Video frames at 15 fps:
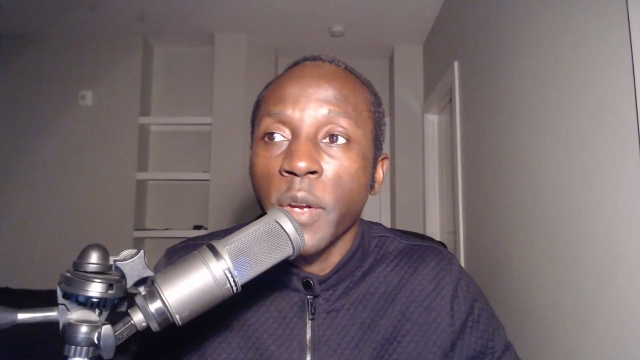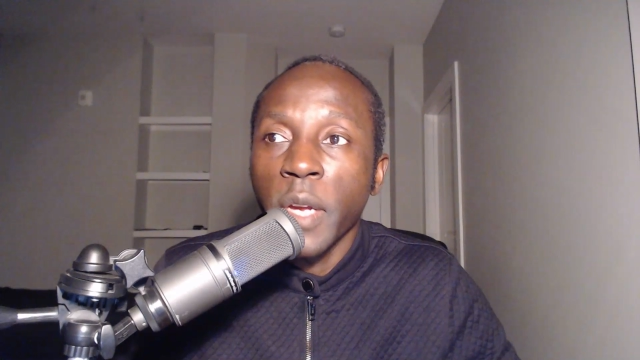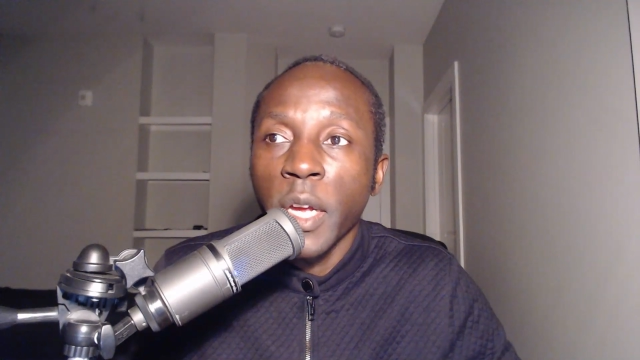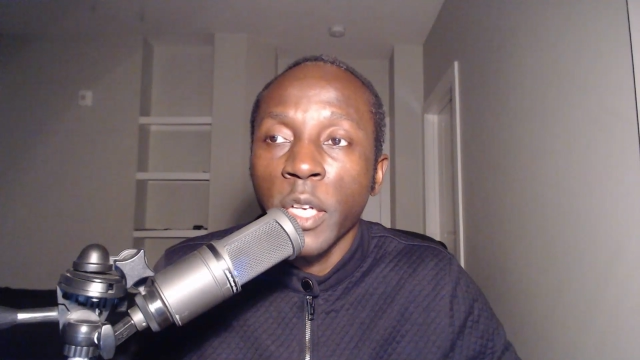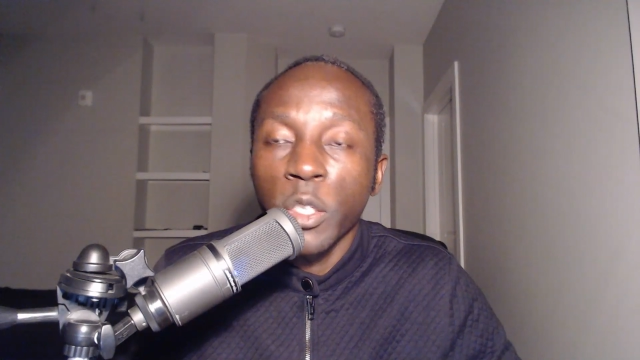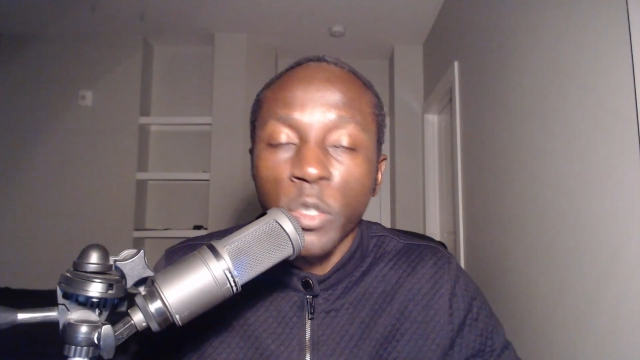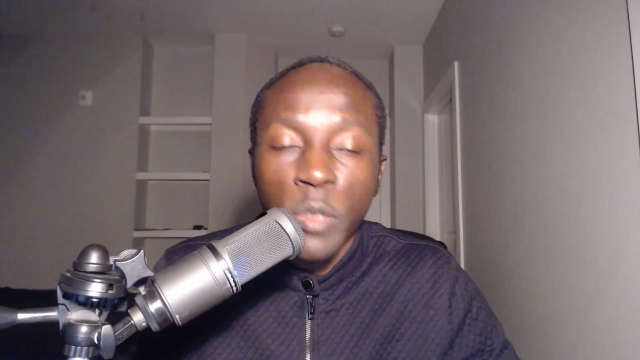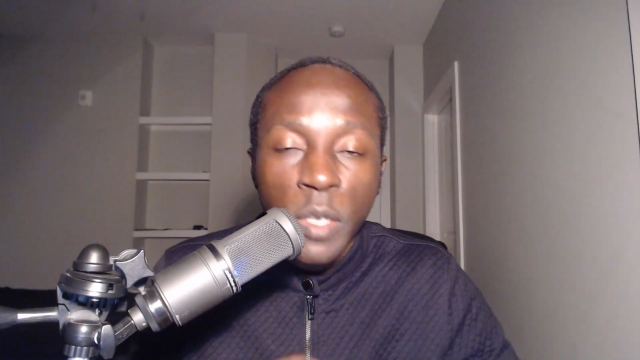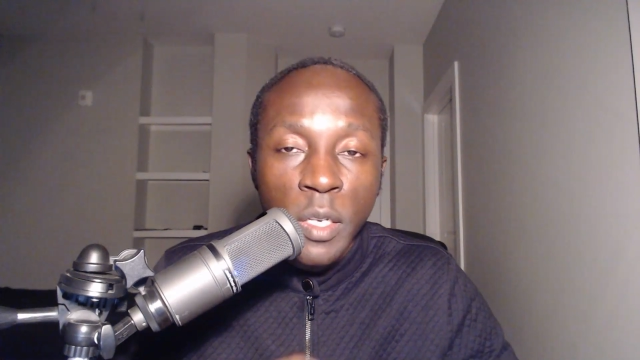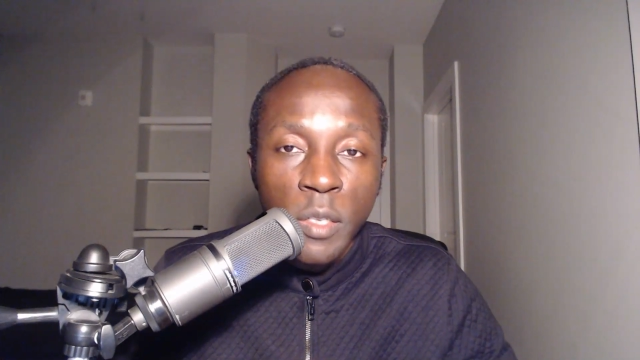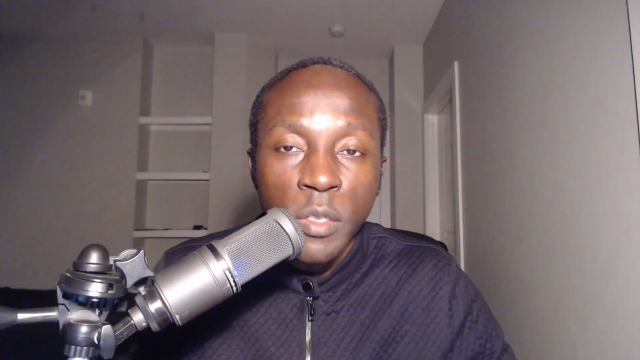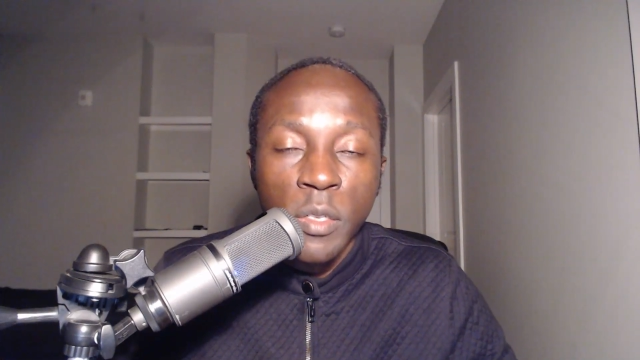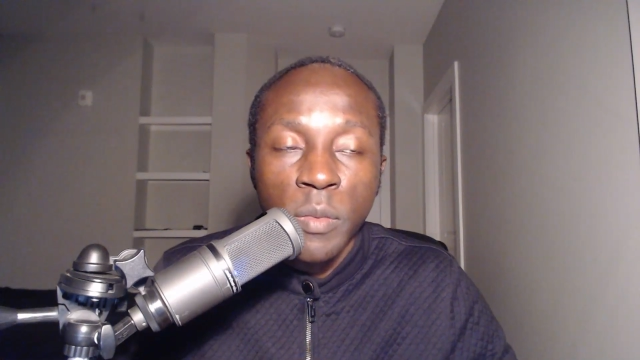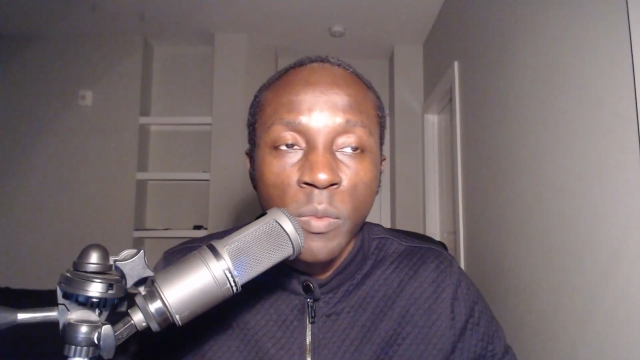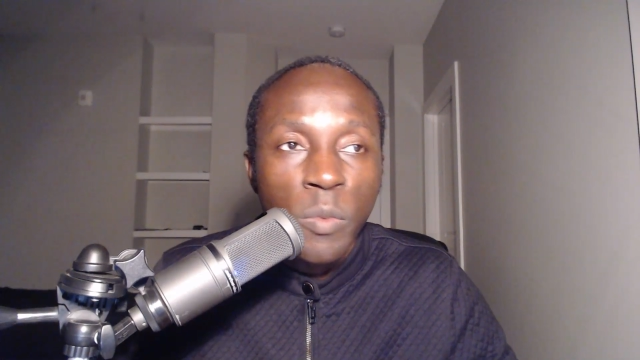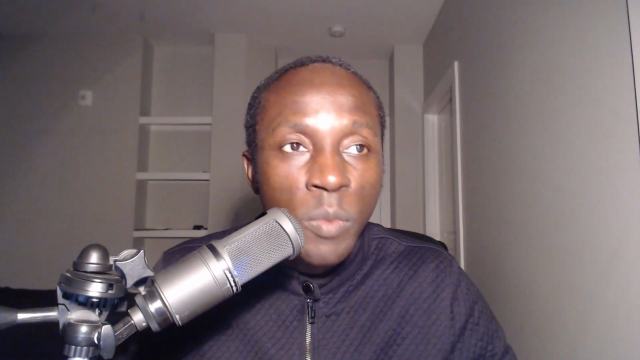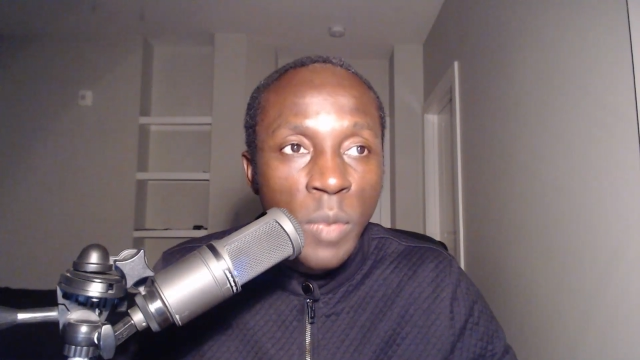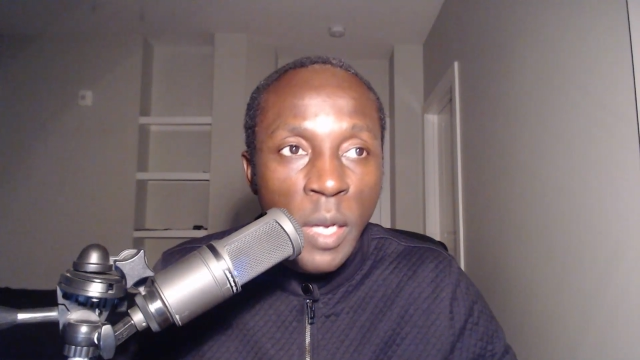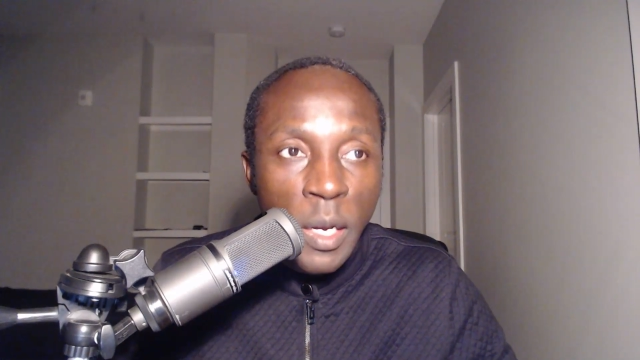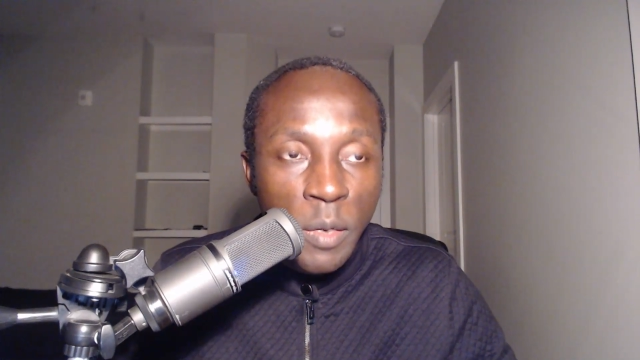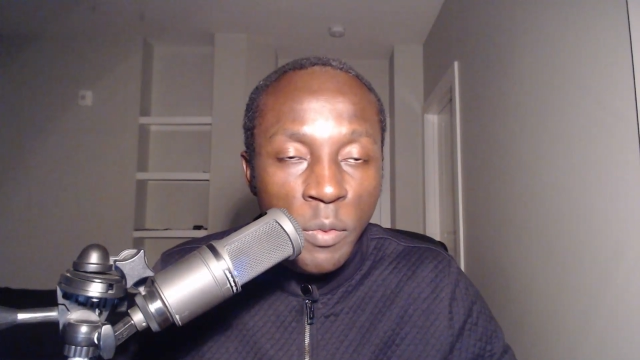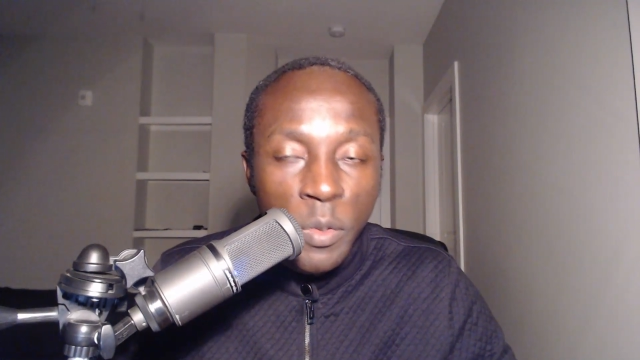to entry is
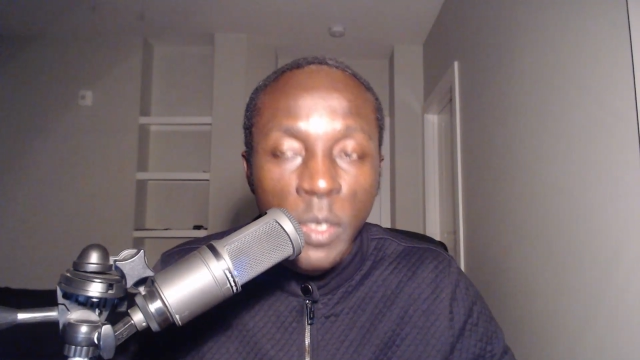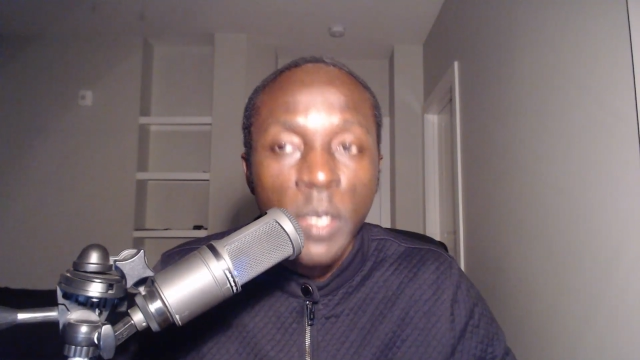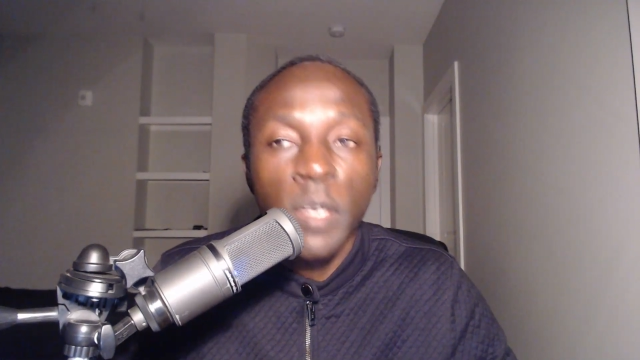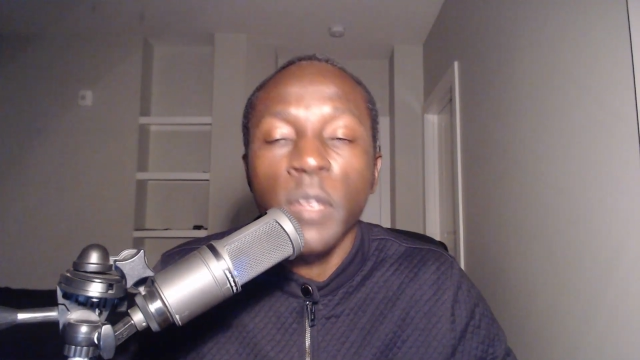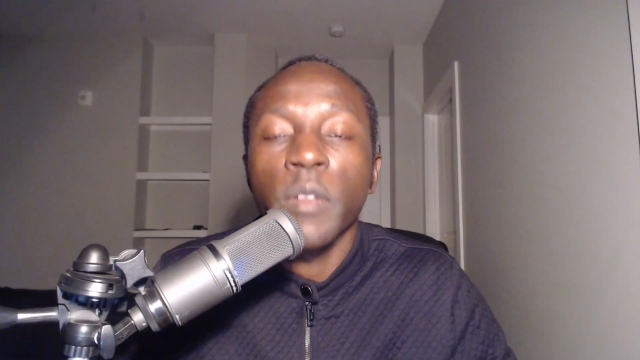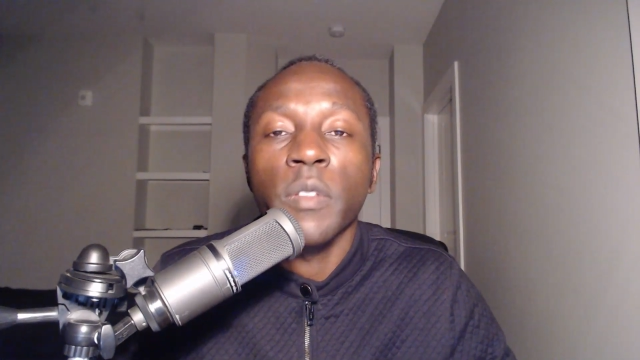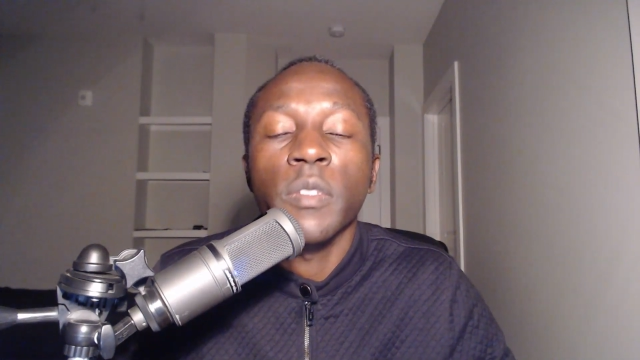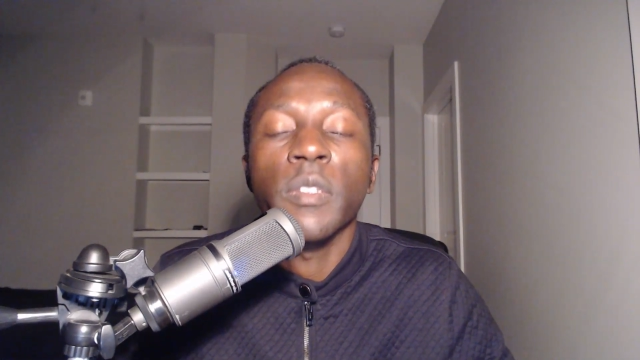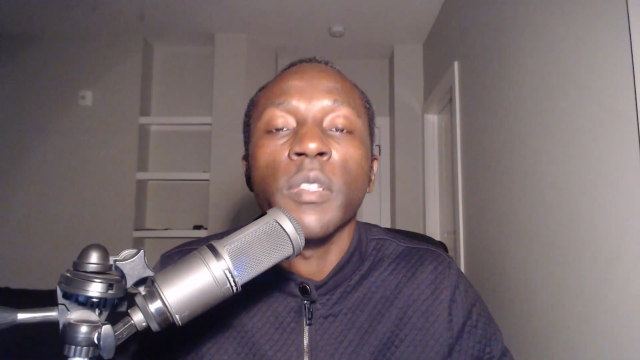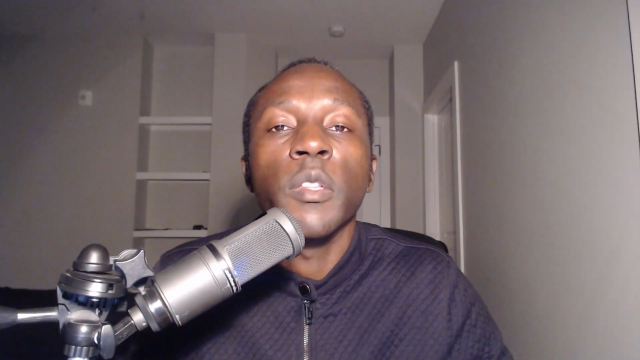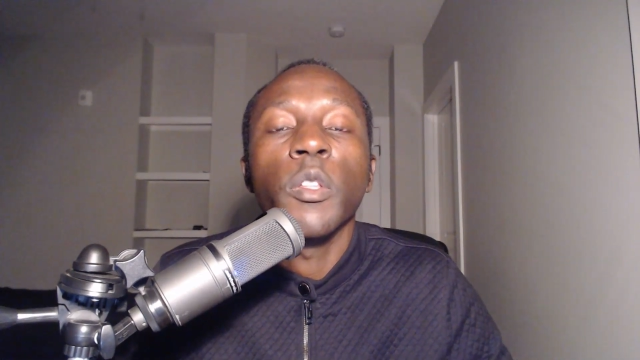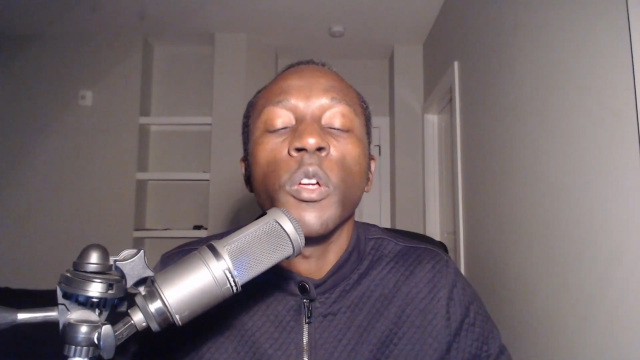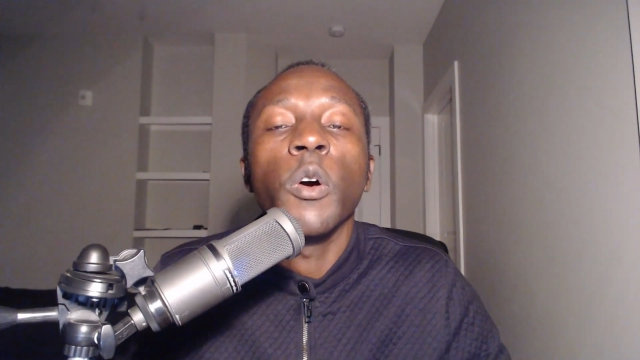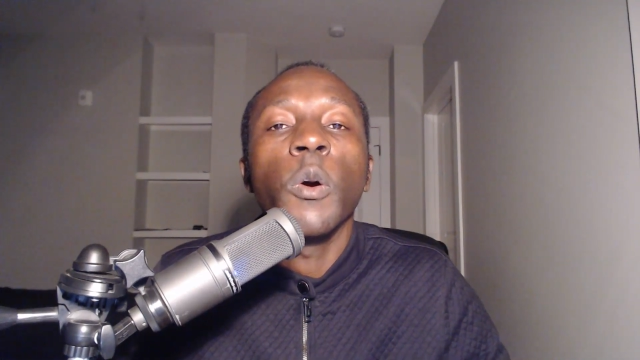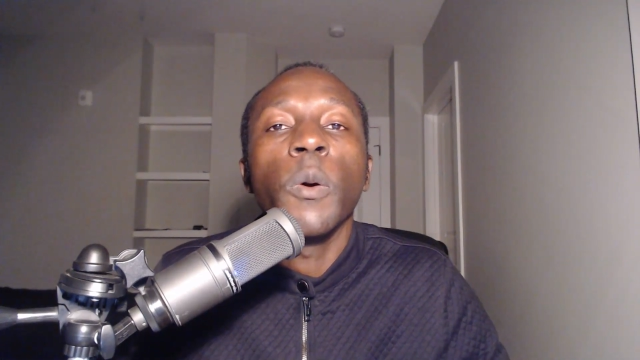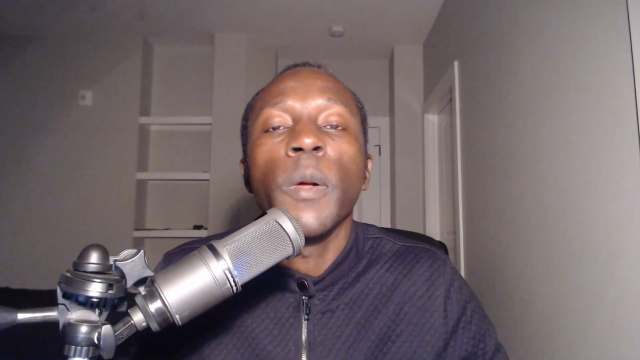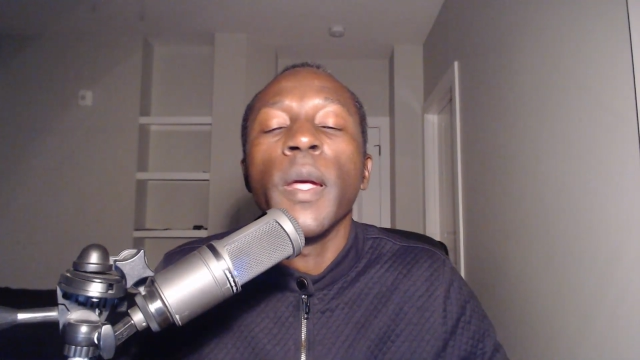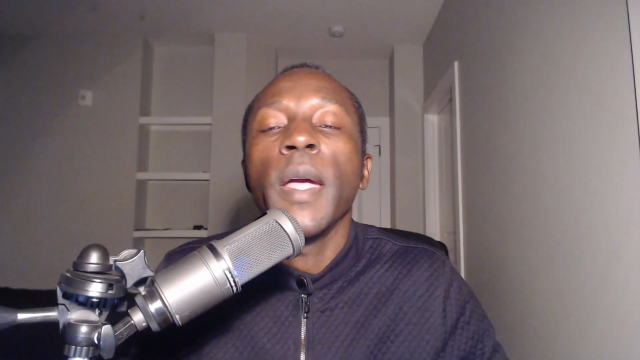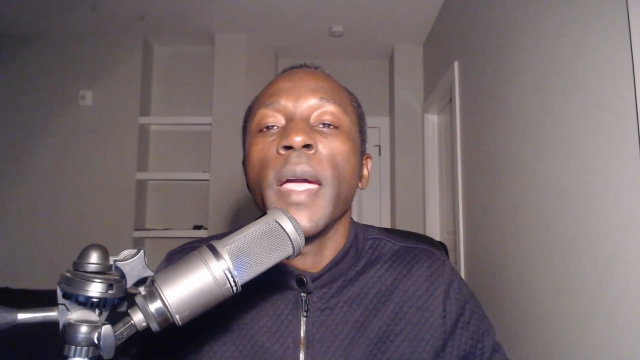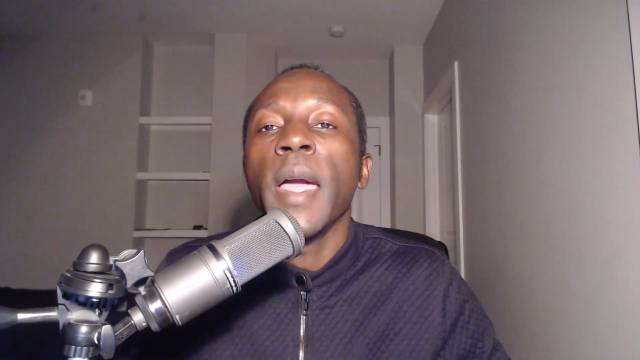like ridiculously low,